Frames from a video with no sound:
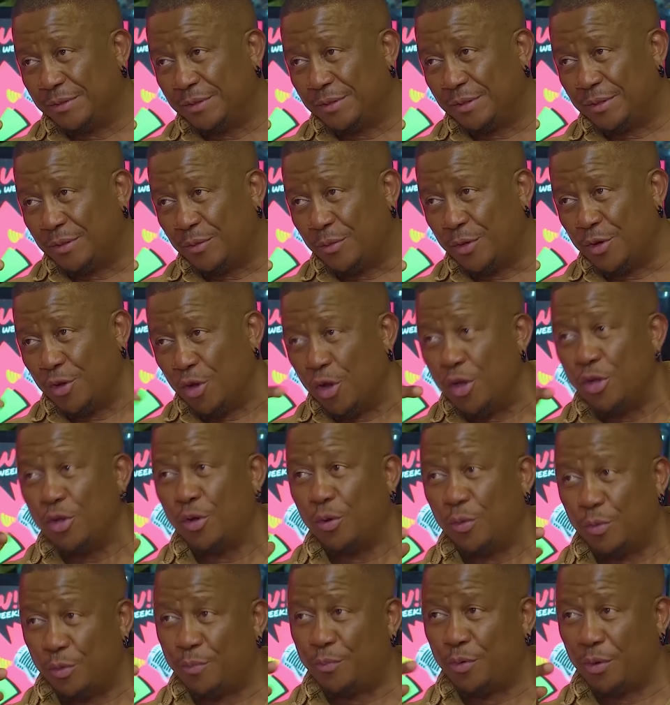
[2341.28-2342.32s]
We know
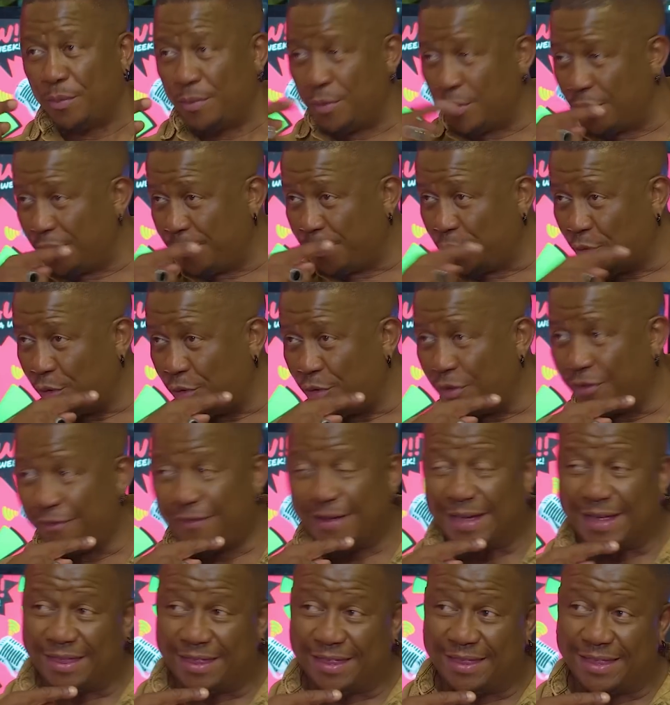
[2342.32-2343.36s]
you probably want to be with your
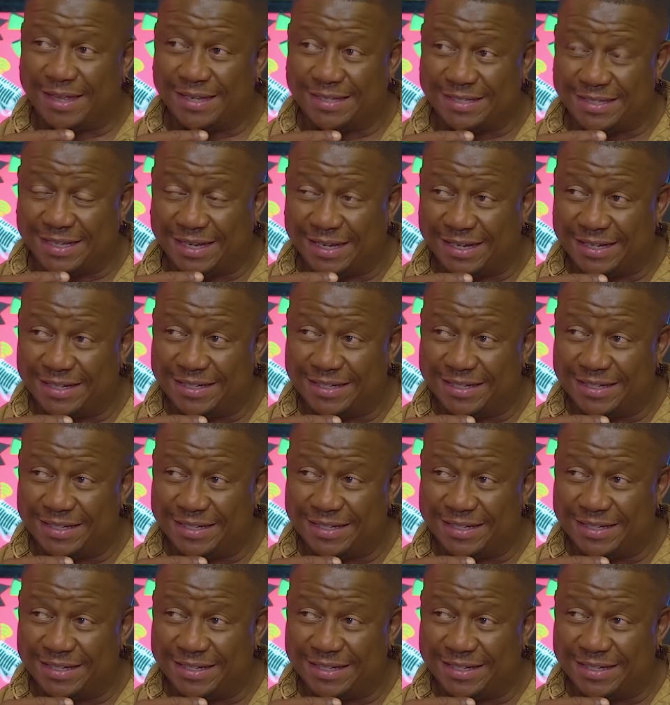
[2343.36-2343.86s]
father that side.